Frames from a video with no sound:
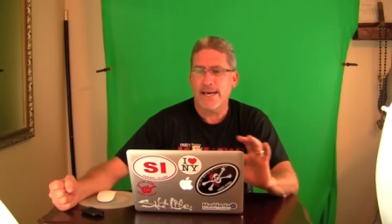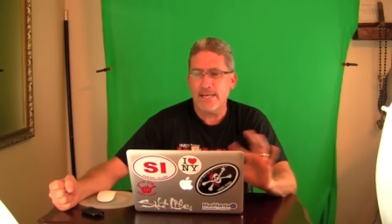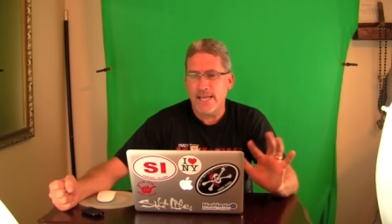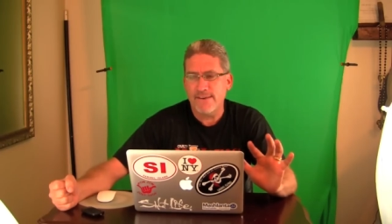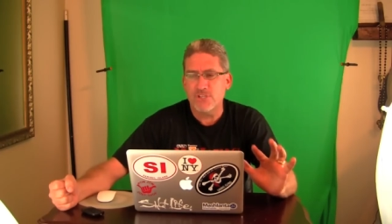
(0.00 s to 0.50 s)
I
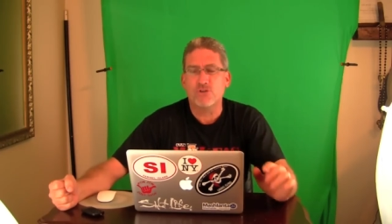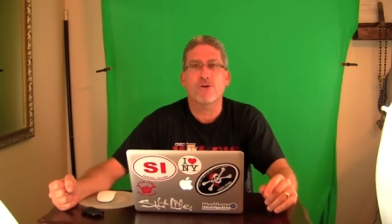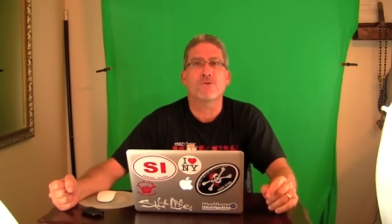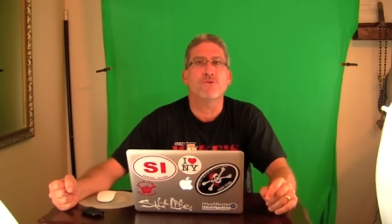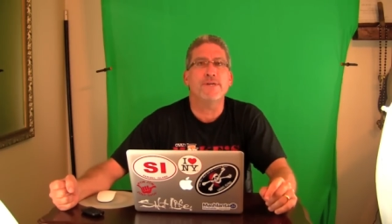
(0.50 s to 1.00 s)
didn't have this
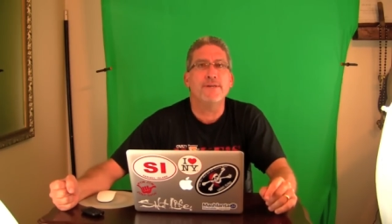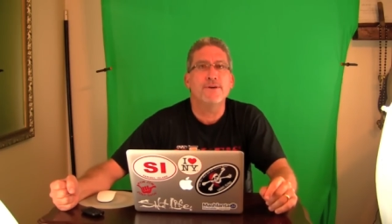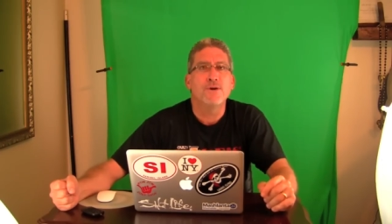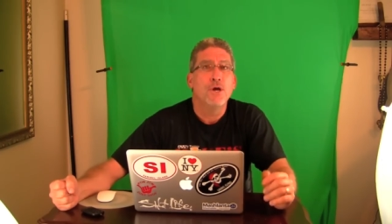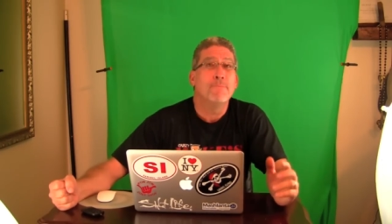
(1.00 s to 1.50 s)
article in
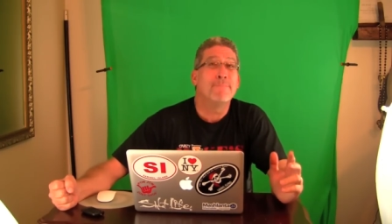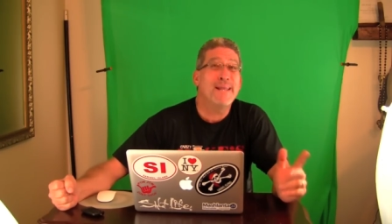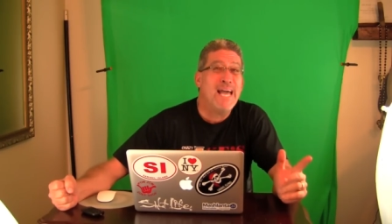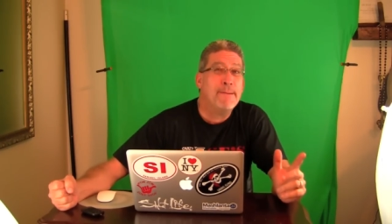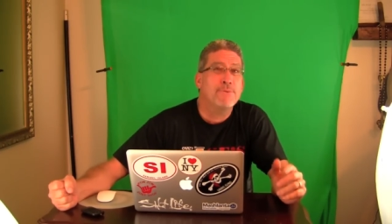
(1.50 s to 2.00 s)
here,
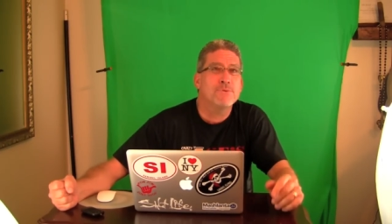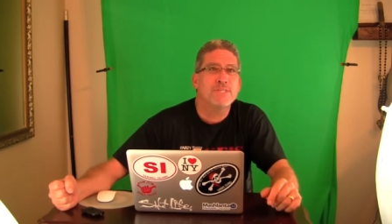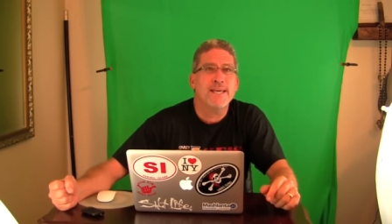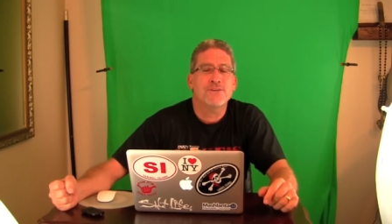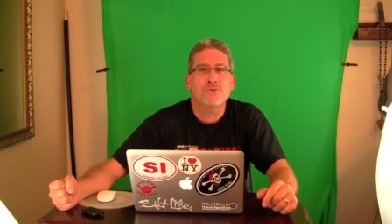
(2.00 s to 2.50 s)
but Apple
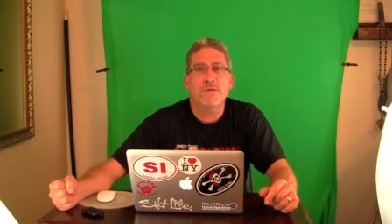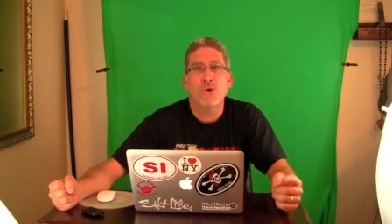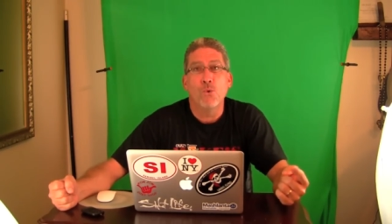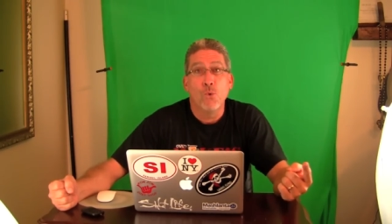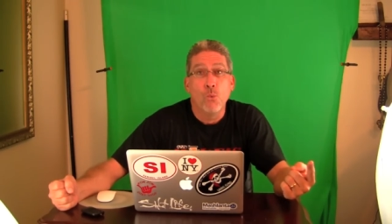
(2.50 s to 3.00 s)
is
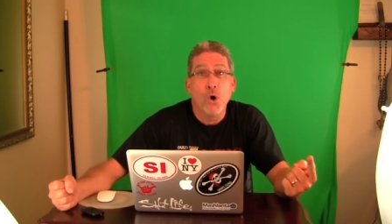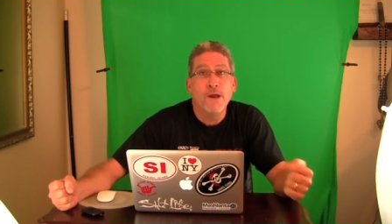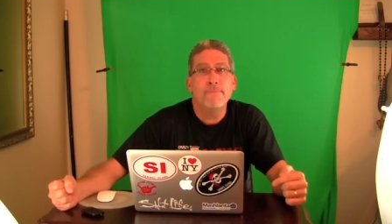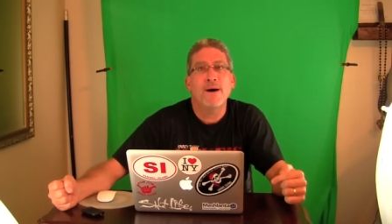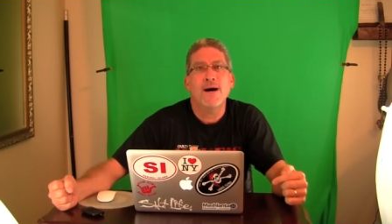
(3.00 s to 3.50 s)
actually
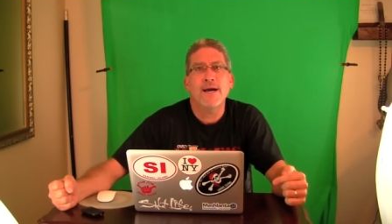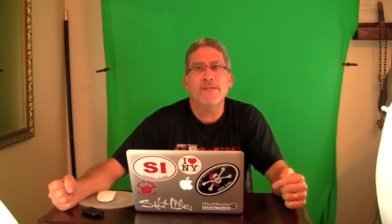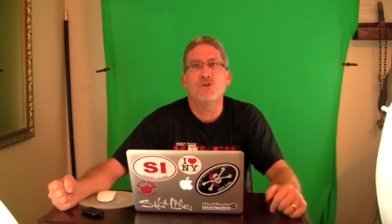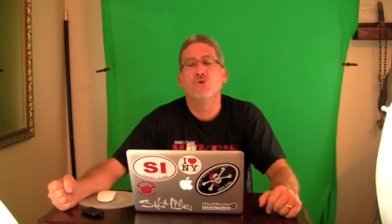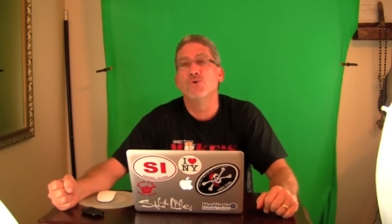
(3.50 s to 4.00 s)
one
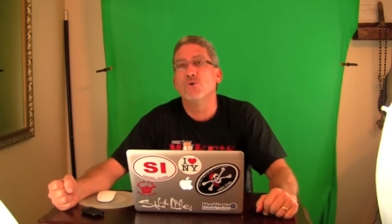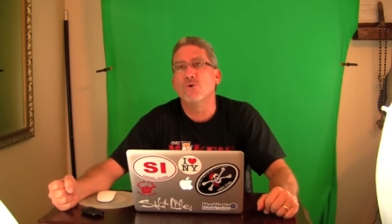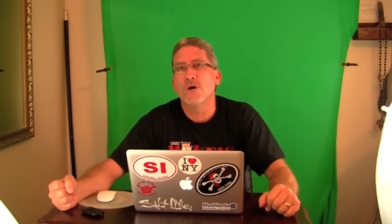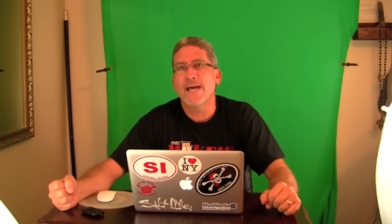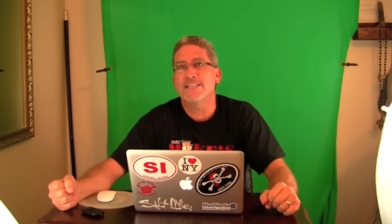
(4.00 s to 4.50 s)
behind
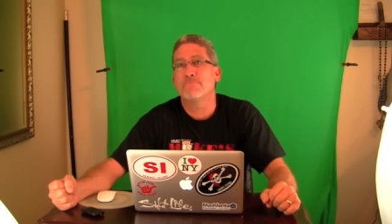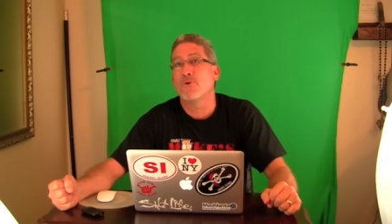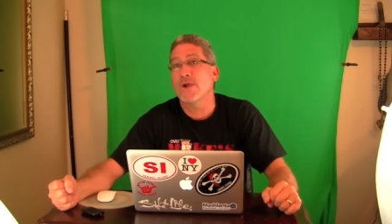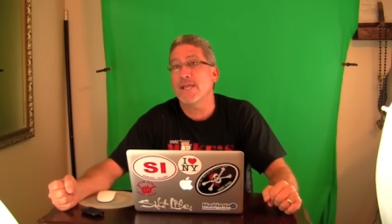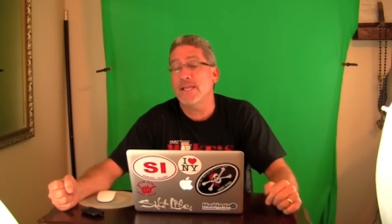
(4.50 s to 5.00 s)
Google as
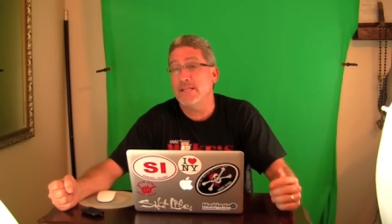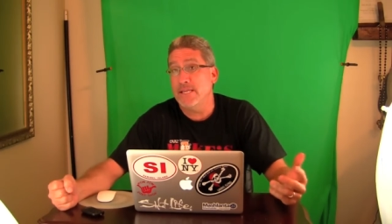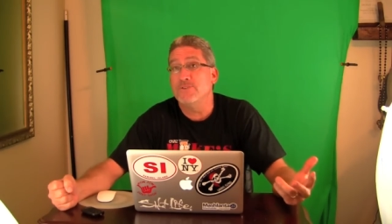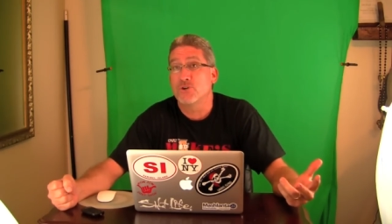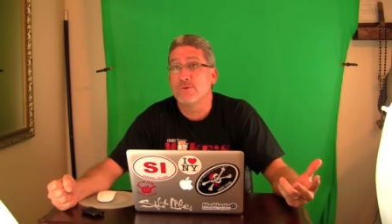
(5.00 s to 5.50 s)
brand in,
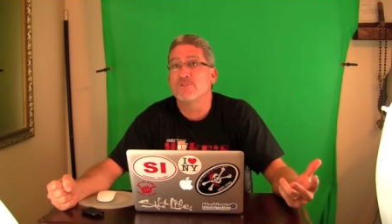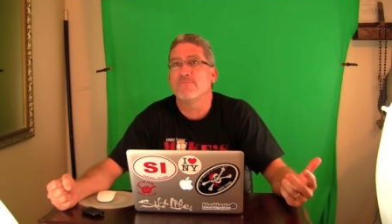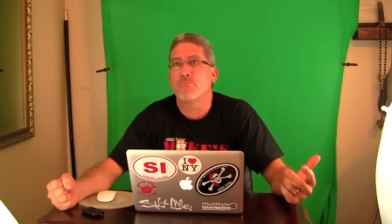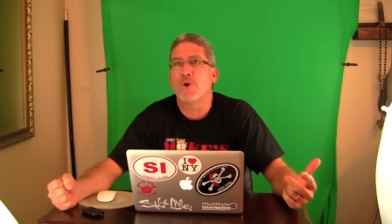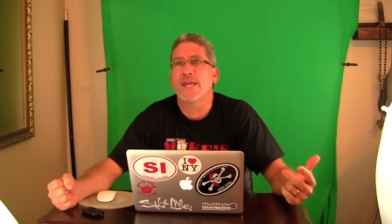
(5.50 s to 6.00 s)
in terms
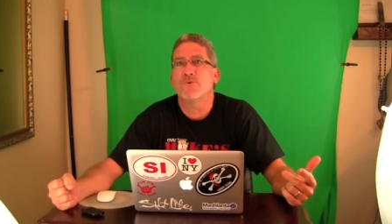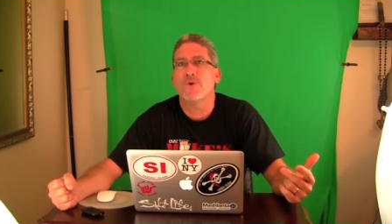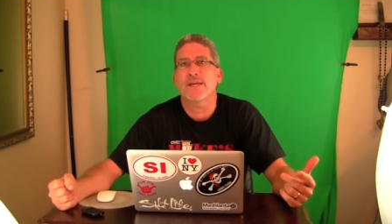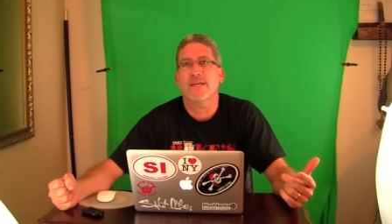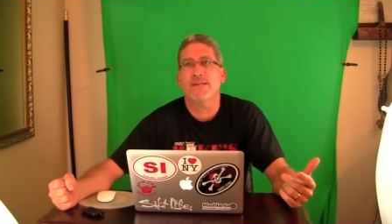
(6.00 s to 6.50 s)
of brand
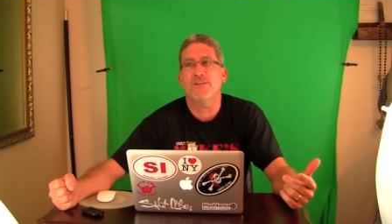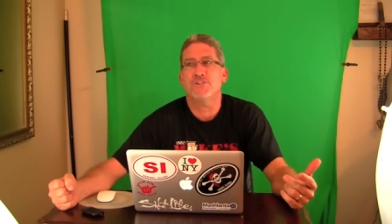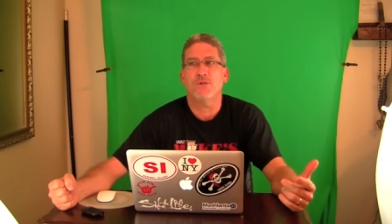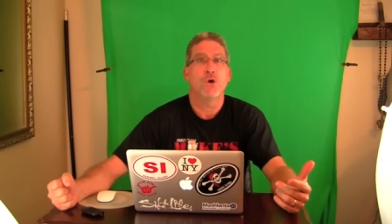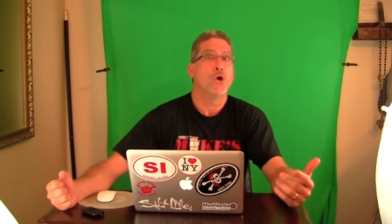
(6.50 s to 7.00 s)

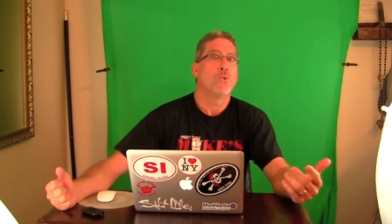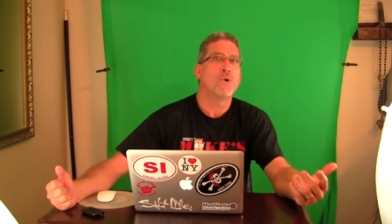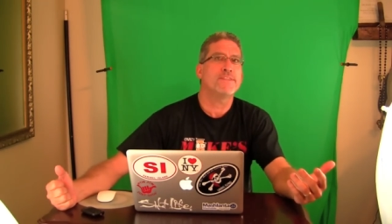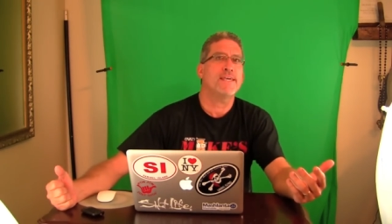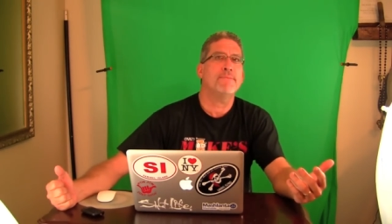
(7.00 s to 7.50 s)
recognition.
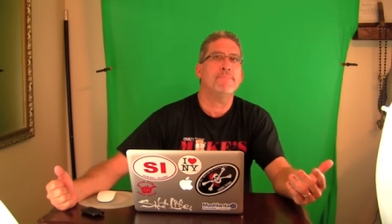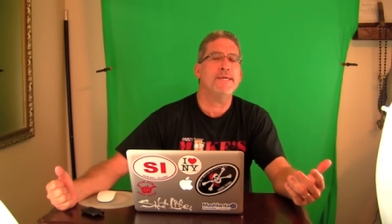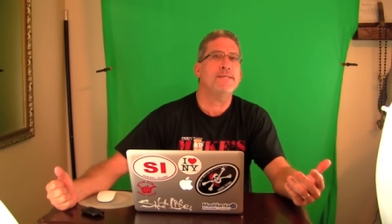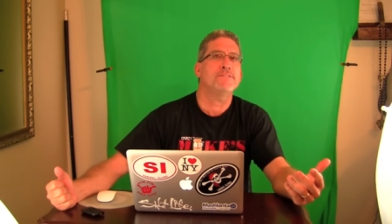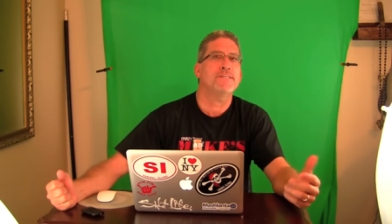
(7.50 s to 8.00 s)
What that
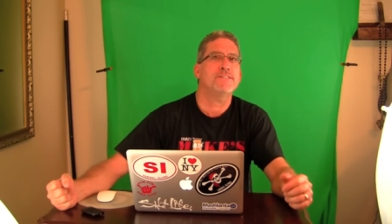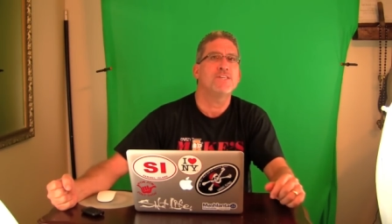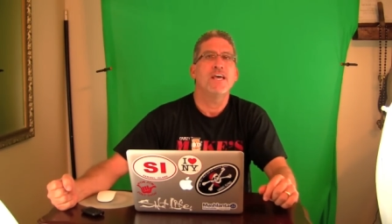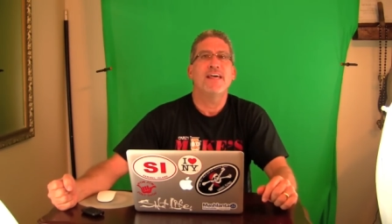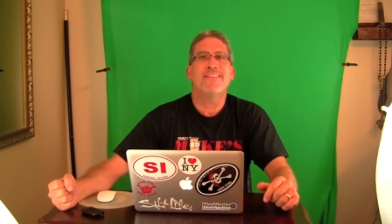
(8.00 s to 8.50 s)
means
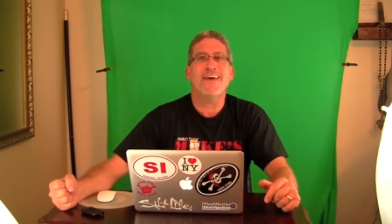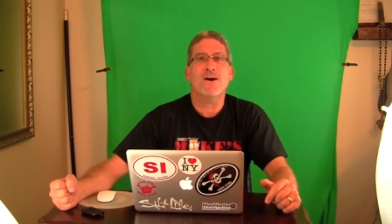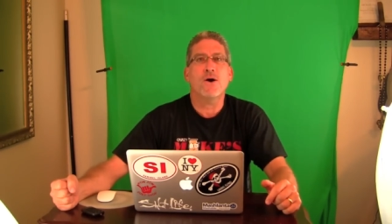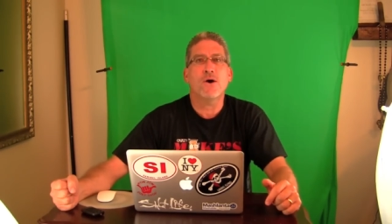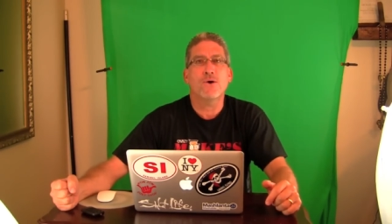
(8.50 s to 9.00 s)
is
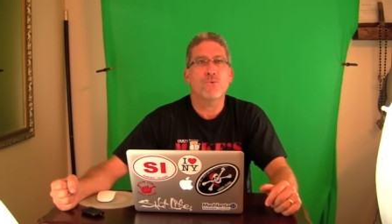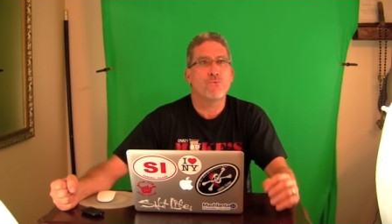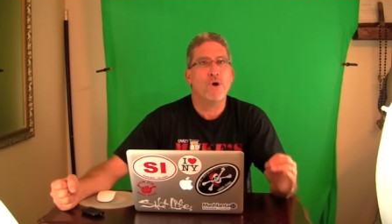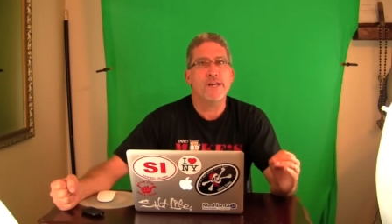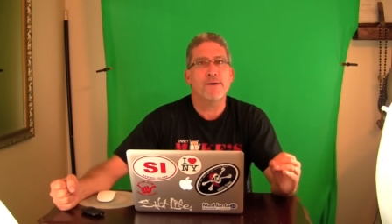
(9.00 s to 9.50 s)
they are
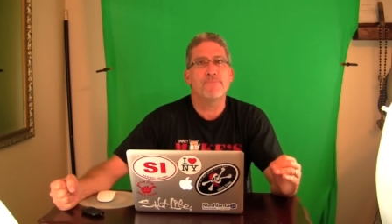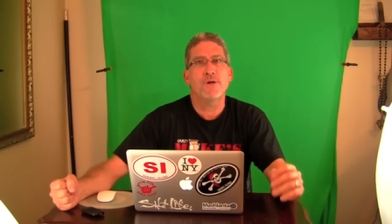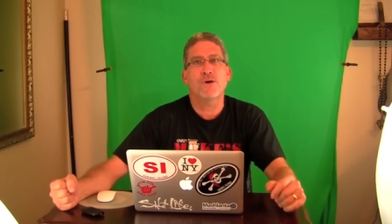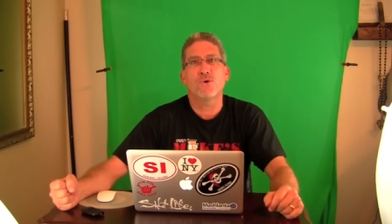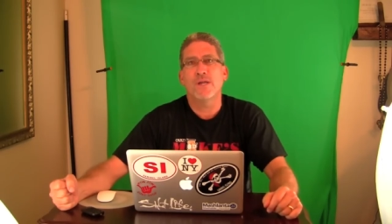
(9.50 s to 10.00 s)
right up
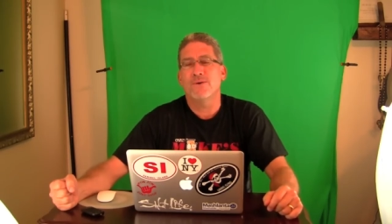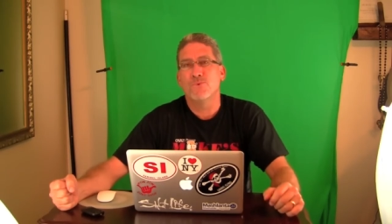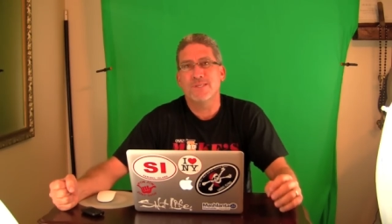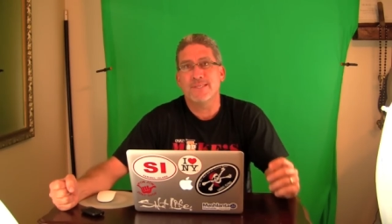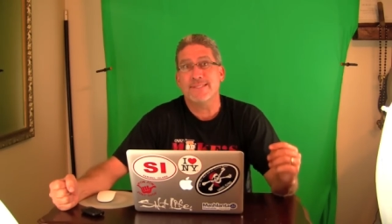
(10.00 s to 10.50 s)
there
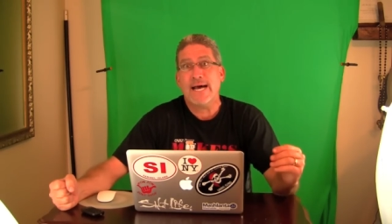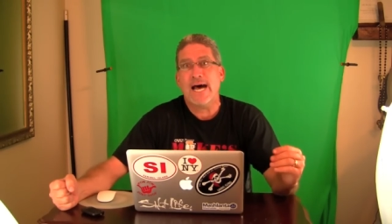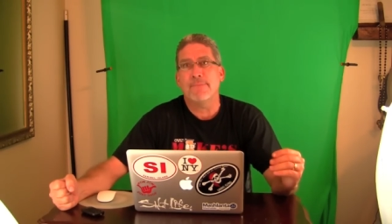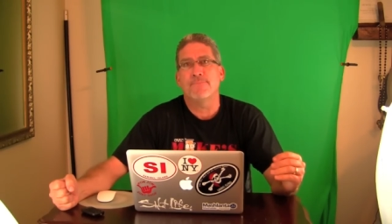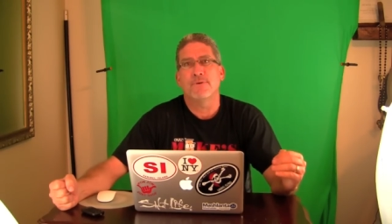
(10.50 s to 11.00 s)
with the
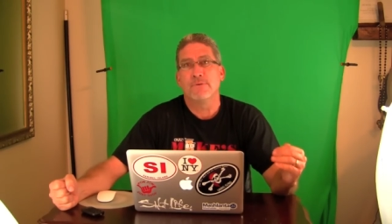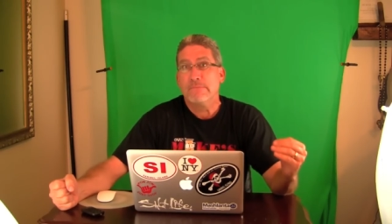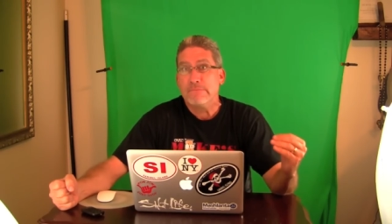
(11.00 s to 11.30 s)
top,